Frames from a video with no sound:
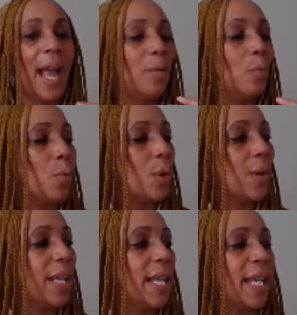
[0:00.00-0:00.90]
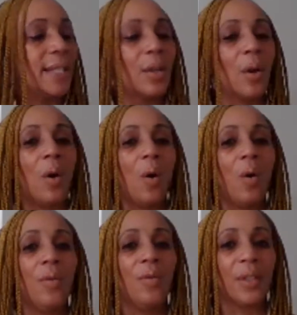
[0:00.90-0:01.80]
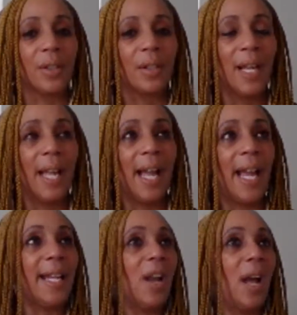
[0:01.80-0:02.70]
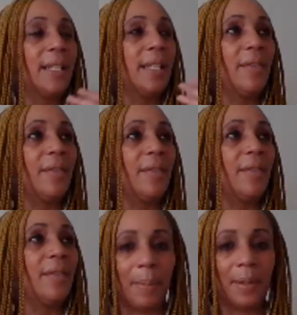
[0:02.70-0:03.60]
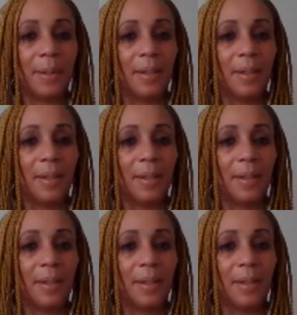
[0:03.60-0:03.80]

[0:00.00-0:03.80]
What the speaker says: and working it over and not giving up